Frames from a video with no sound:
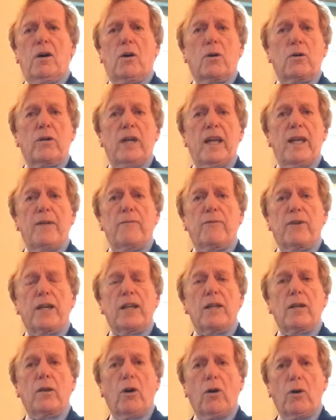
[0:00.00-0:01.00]
or a
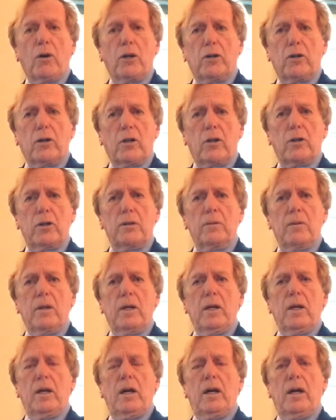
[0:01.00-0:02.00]
very long collar
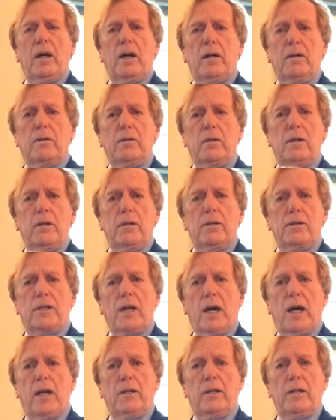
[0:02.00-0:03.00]
uh,
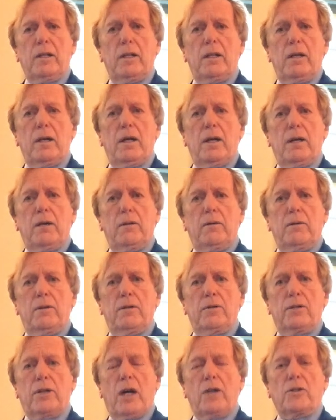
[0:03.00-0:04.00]
down, uh,
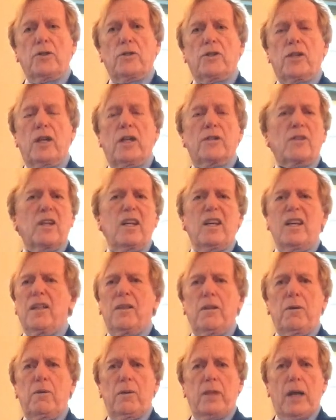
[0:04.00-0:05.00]
down your chest.
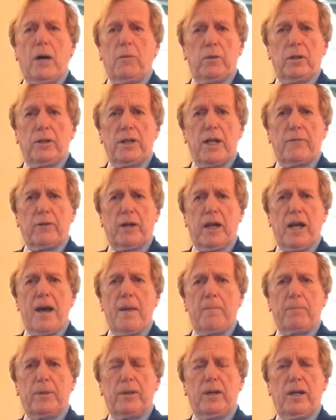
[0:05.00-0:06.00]
That will never
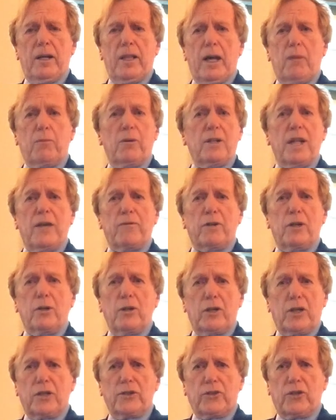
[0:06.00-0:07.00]
happen, uh, that will never
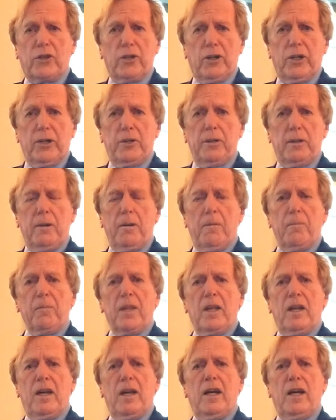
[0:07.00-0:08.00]
look as good.
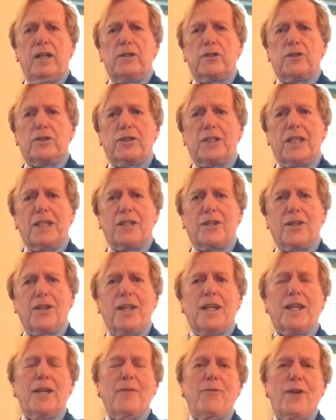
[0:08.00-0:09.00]
Uh, stick to
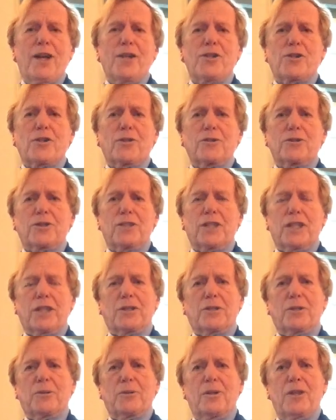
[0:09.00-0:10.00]
the conventional,
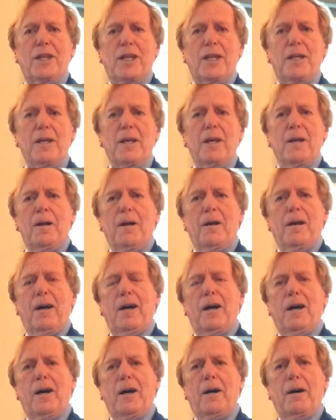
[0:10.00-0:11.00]
stick to the,
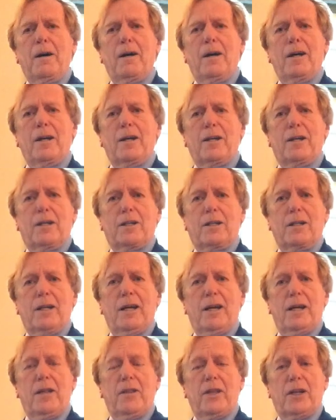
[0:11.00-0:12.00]

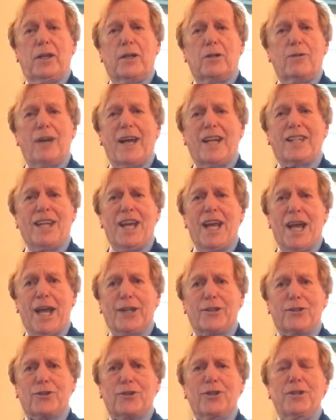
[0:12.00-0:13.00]
the correct
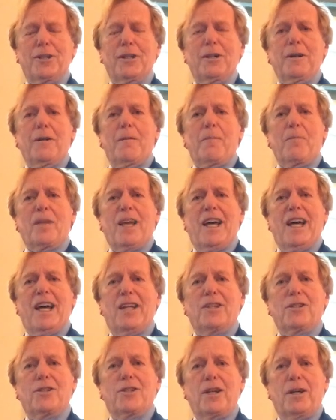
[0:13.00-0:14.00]
X,
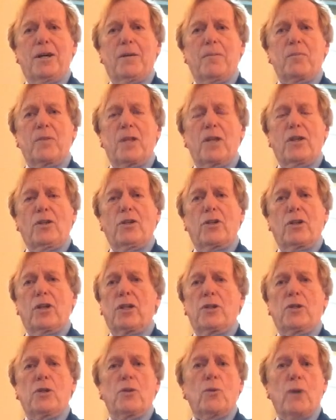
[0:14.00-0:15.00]
and you're
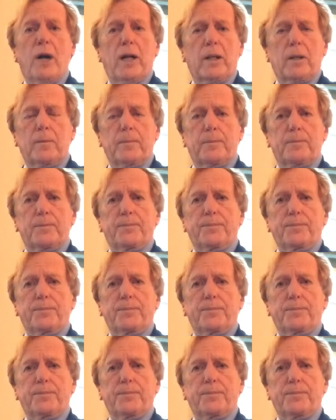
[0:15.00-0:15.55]
going to do well.